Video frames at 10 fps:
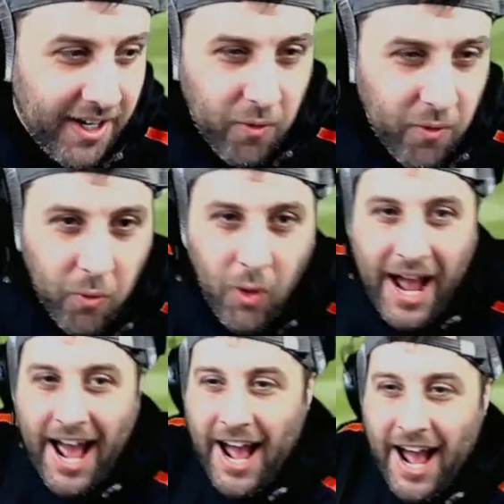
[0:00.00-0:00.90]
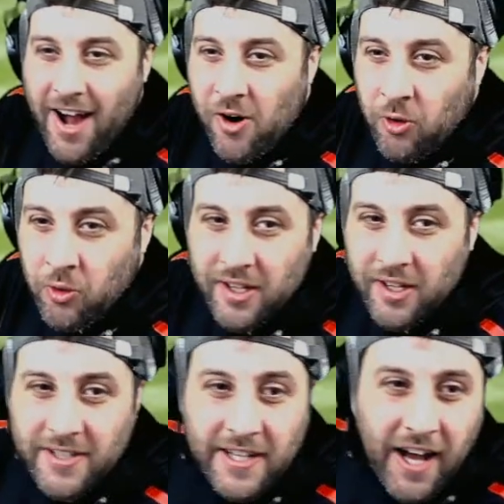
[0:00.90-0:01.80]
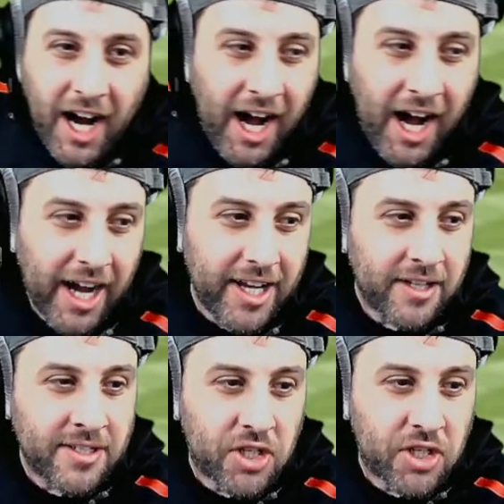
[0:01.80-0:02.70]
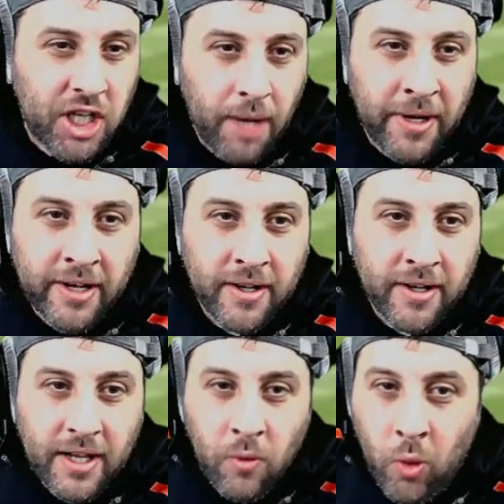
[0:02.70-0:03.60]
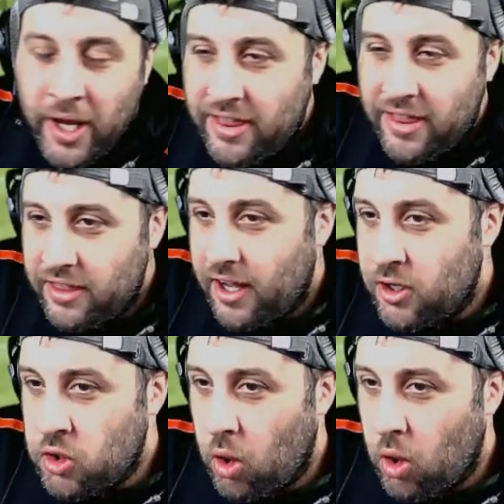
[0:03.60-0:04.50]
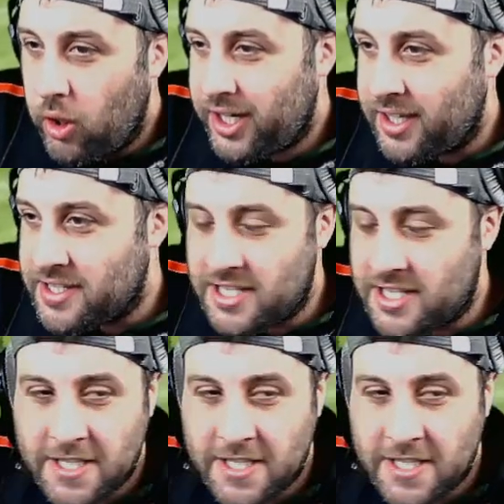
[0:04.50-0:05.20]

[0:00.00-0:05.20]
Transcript: Wow! Ireland coming with noise.